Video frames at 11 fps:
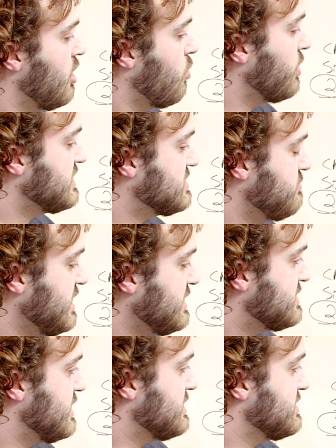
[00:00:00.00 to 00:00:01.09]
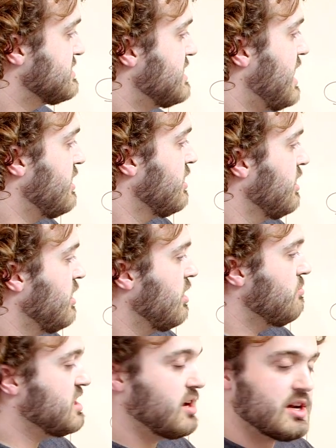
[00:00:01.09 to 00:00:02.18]
What this means is that
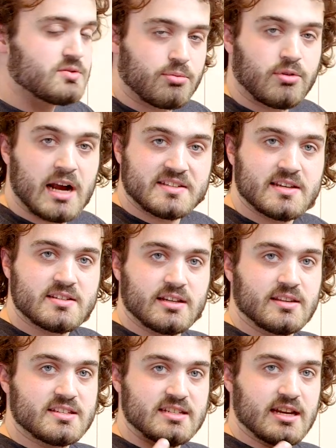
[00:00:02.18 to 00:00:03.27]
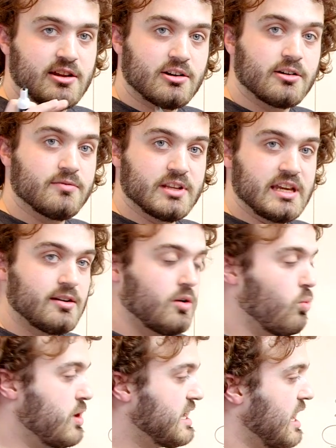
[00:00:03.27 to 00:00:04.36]
because we're processing this data iteratively,
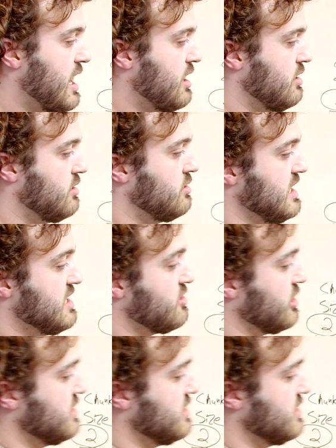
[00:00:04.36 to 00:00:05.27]
we can either